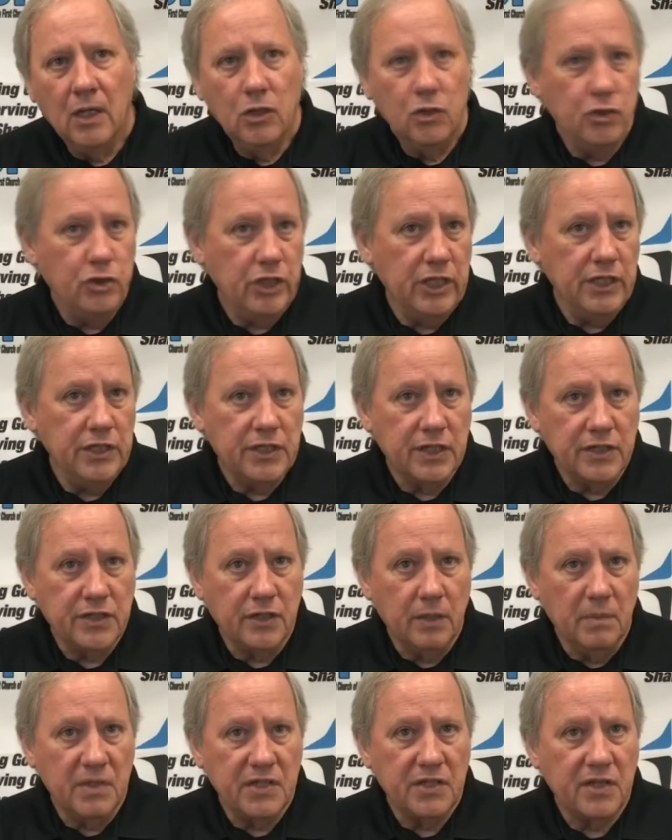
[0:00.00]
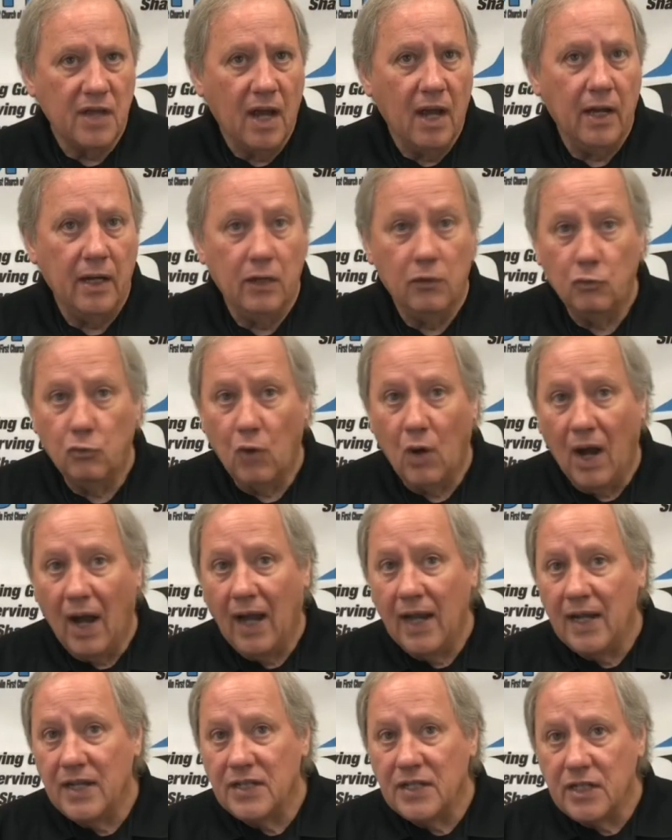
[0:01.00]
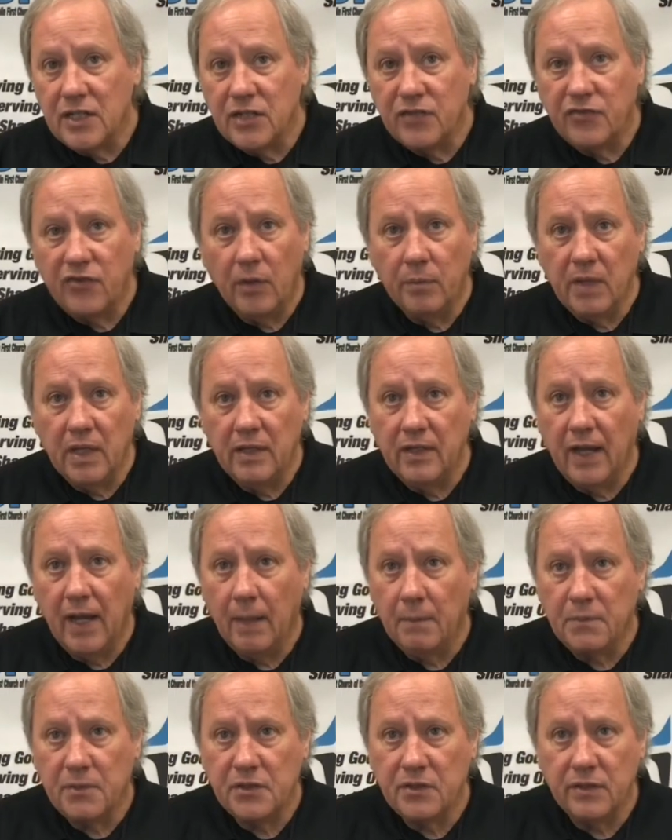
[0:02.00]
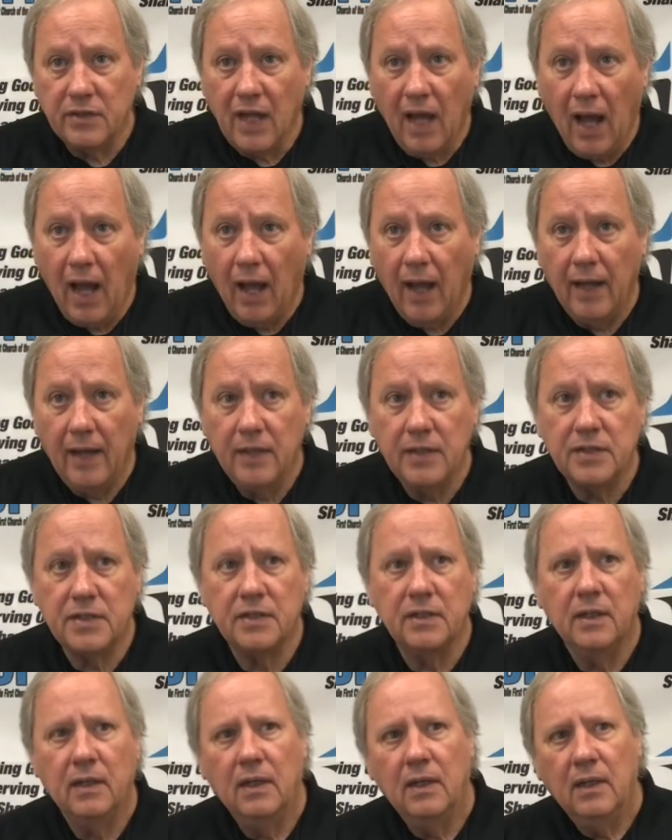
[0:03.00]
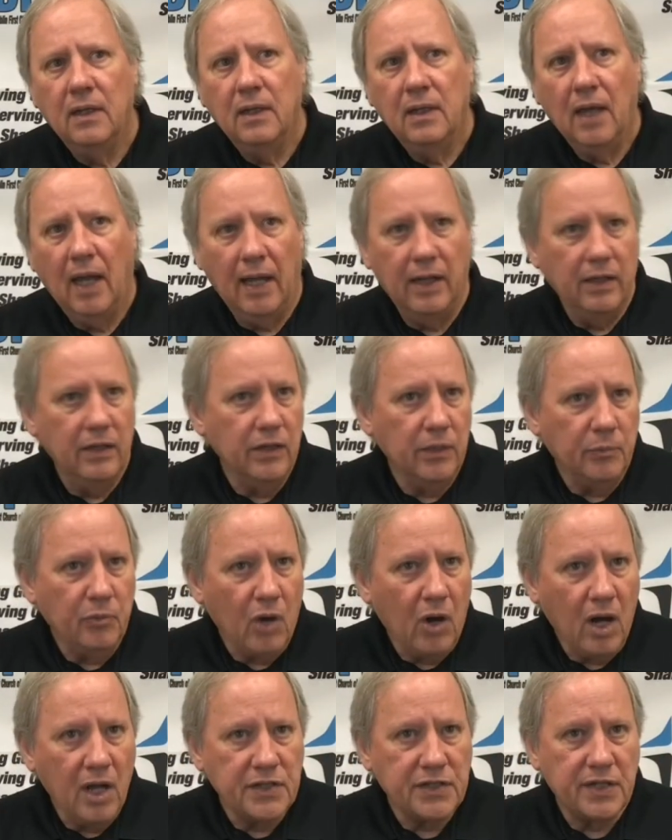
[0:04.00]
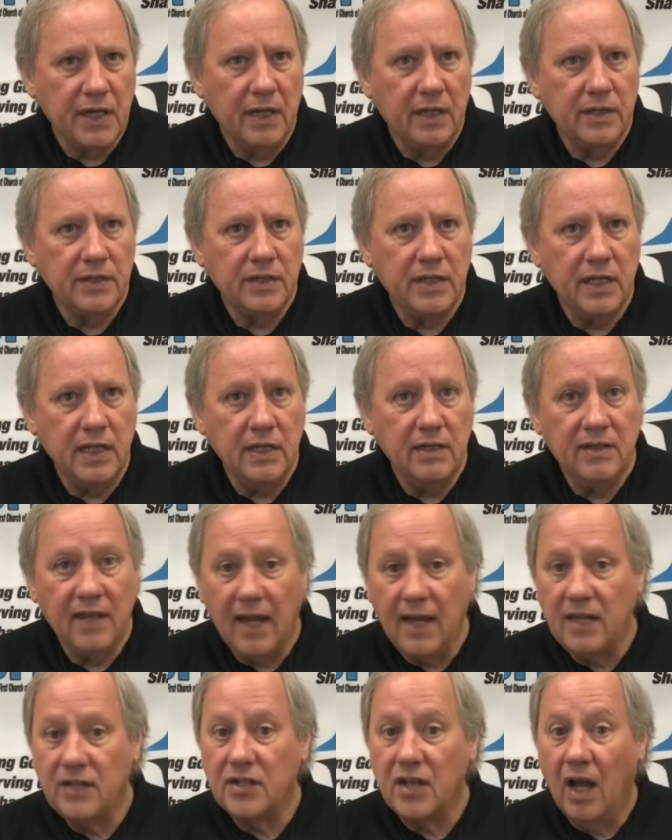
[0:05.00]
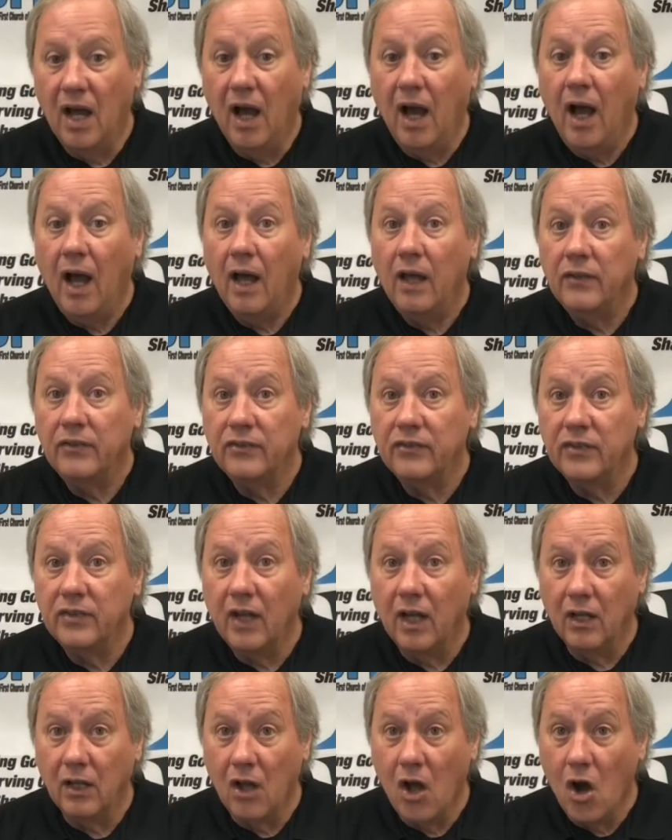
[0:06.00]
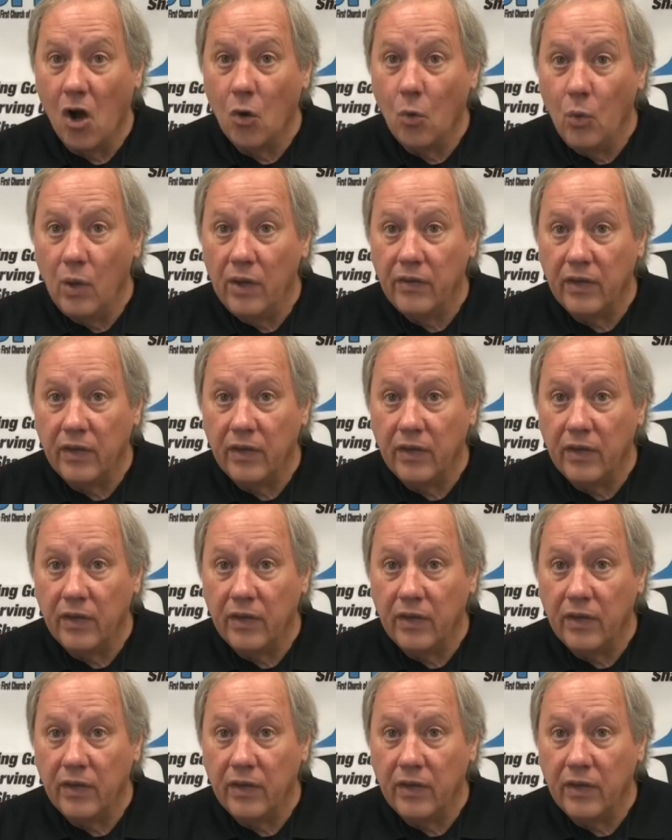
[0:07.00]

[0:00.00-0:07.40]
Jesus, the Messiah, rises from the depths to the heights, and in the process, he takes us along with